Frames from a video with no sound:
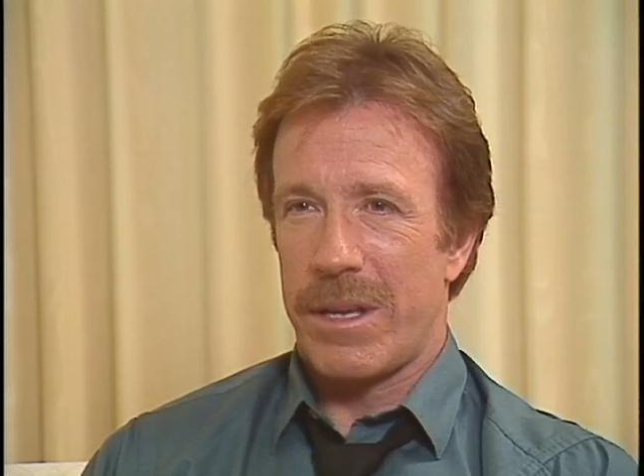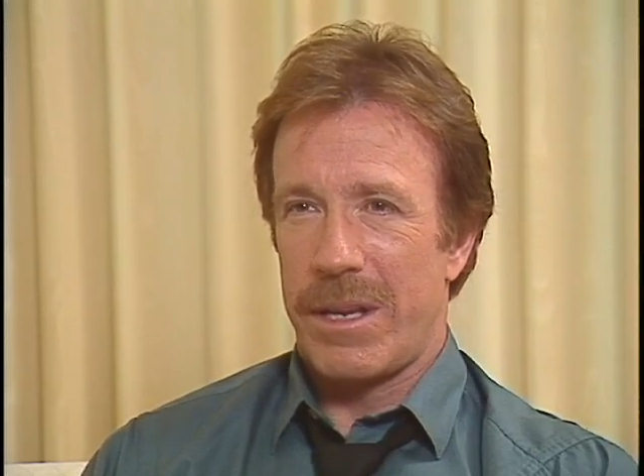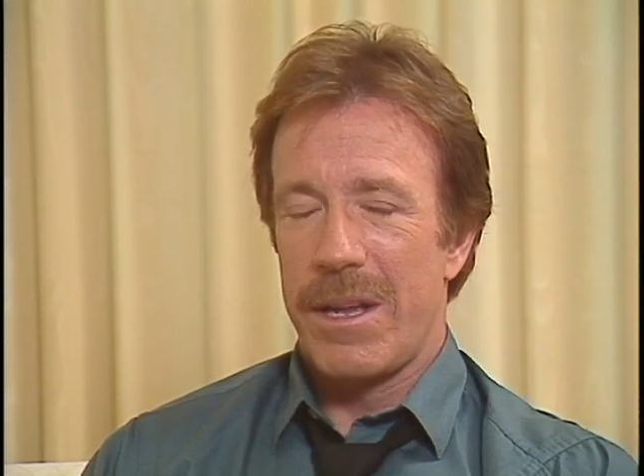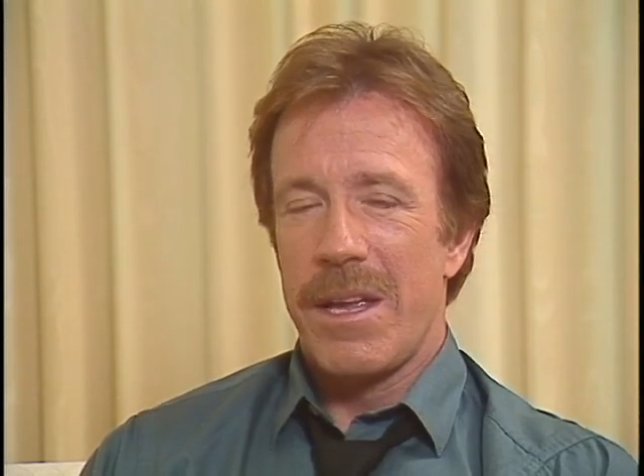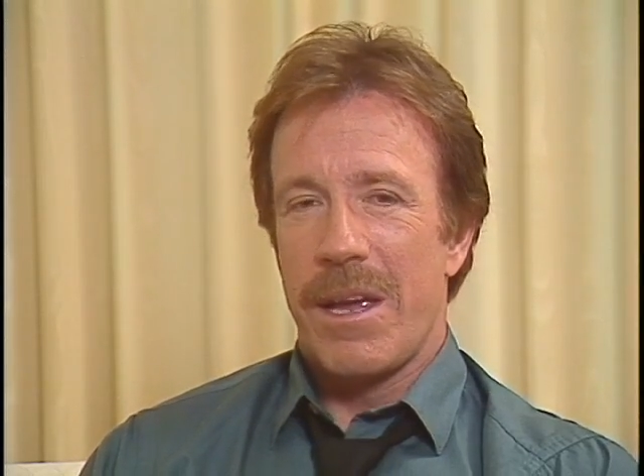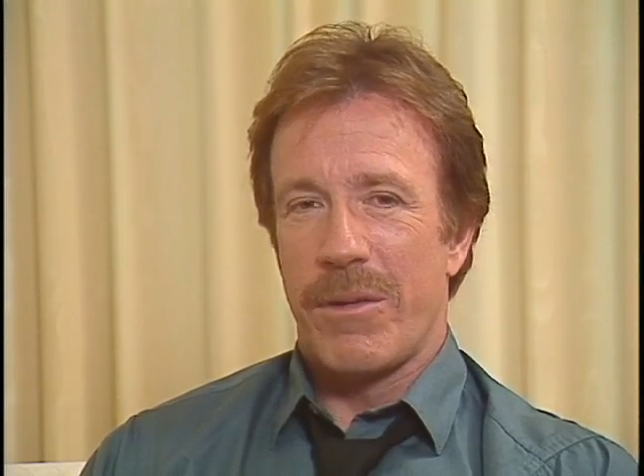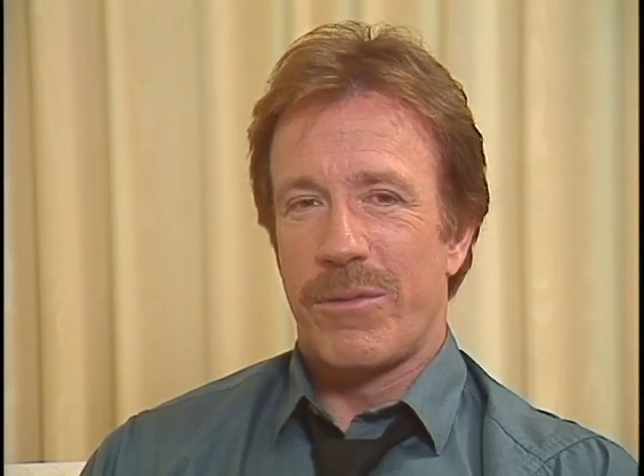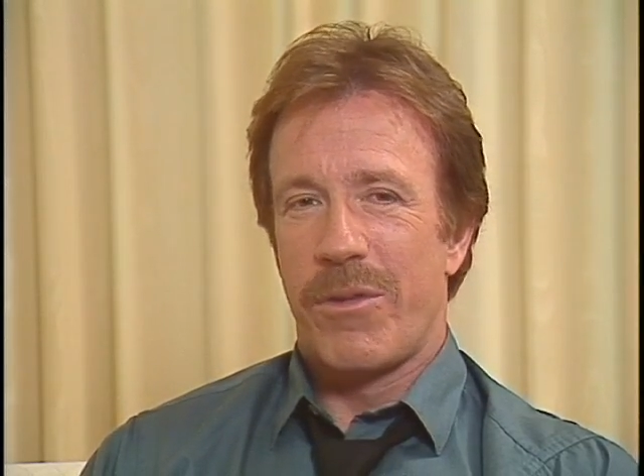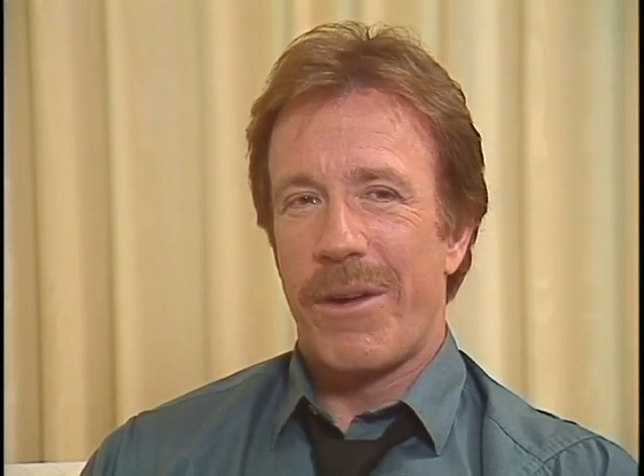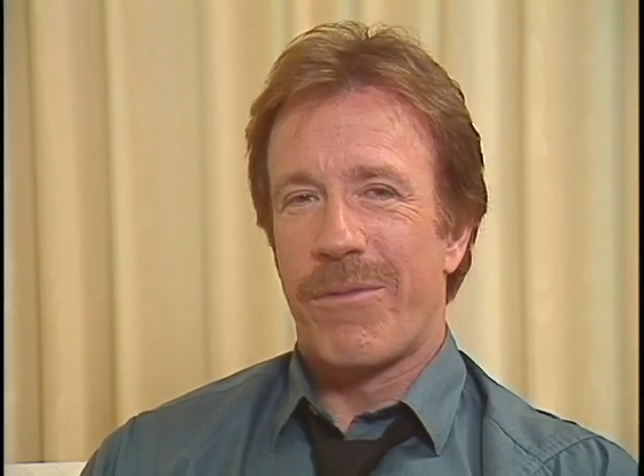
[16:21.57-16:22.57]
And it was
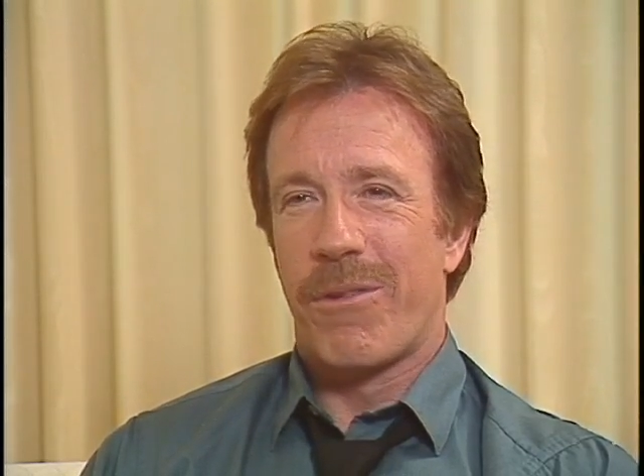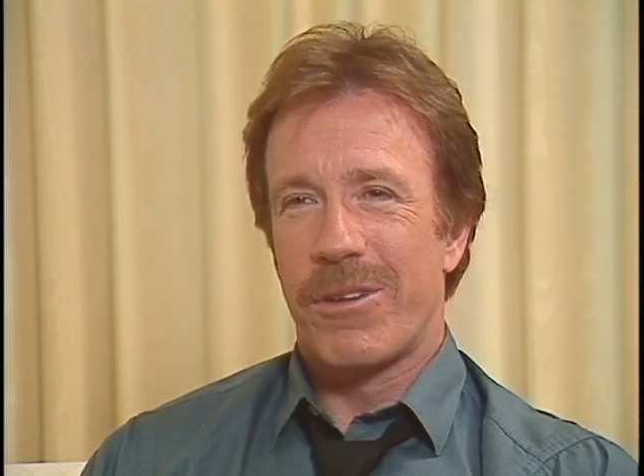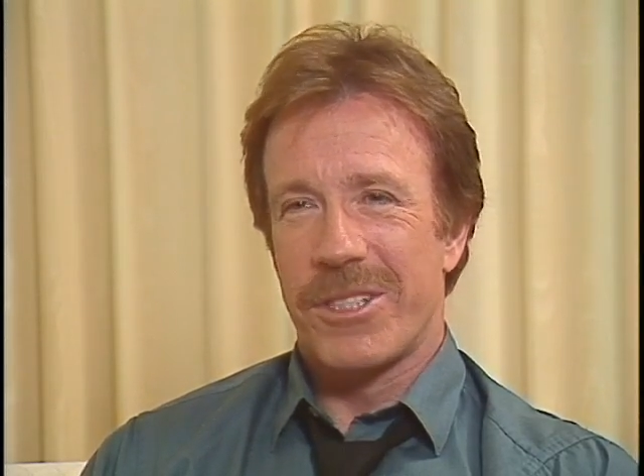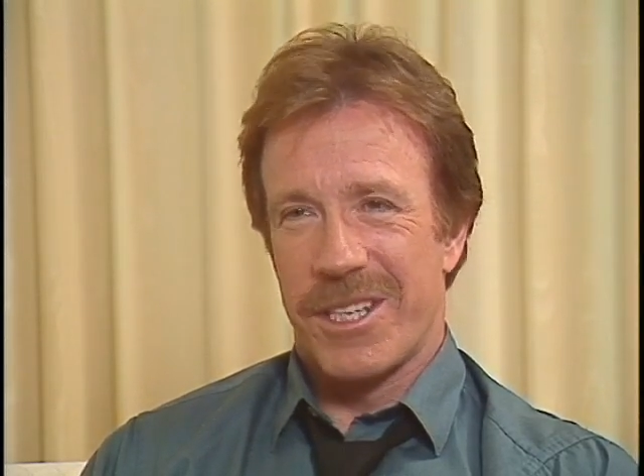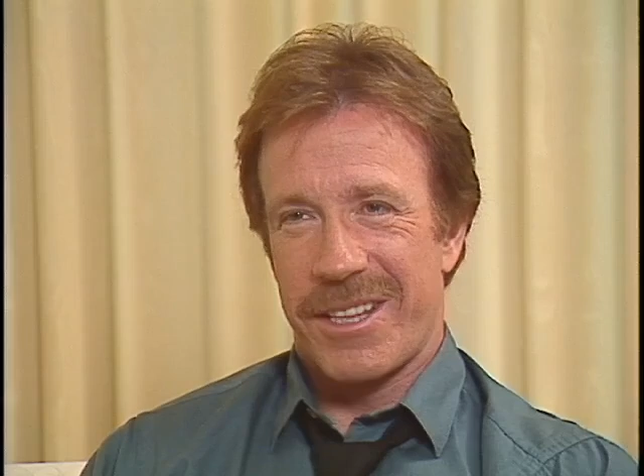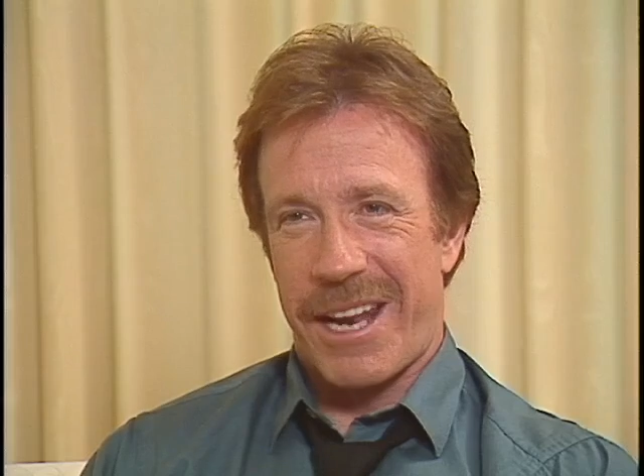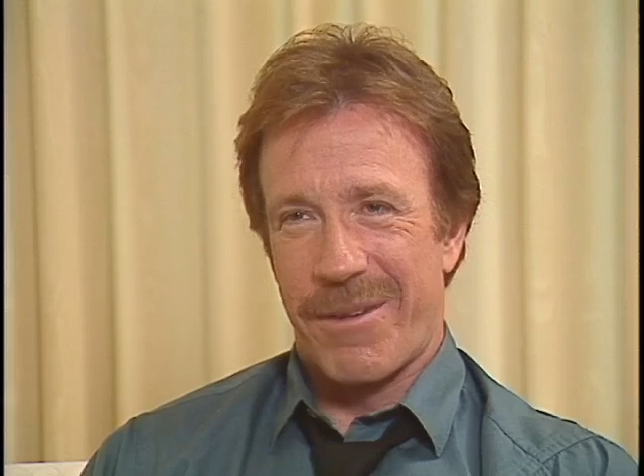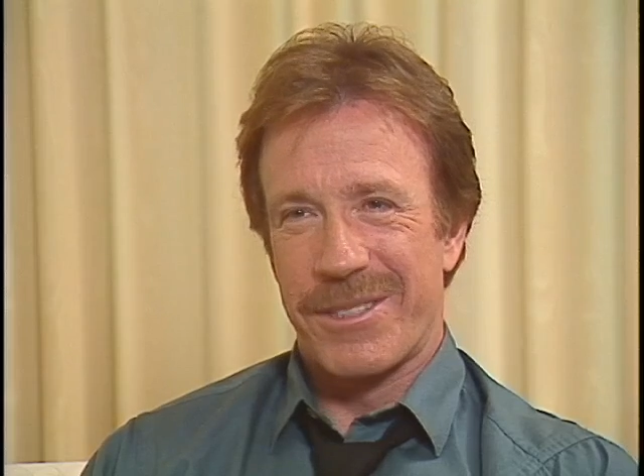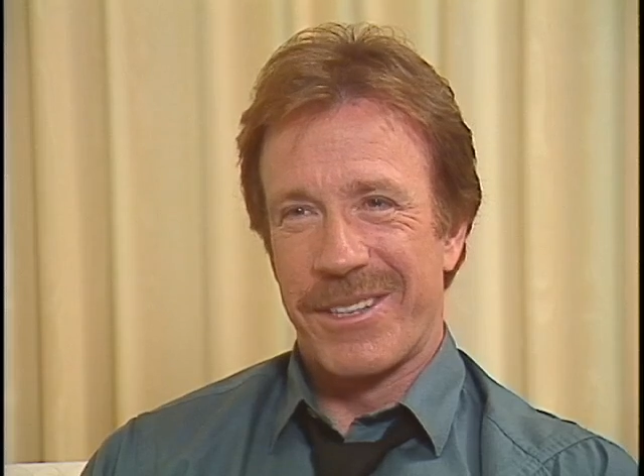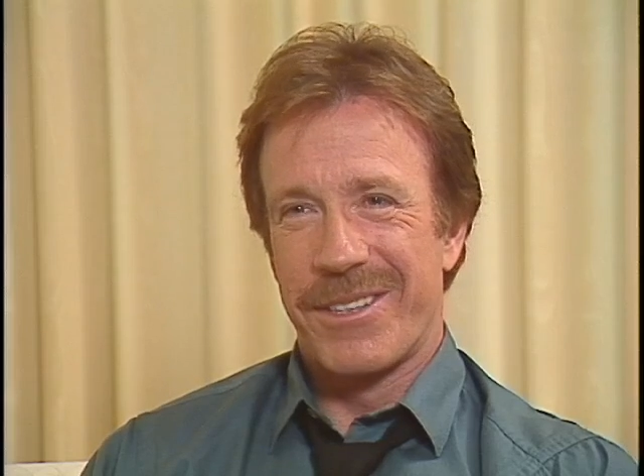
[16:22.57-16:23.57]
very fortunate that I was in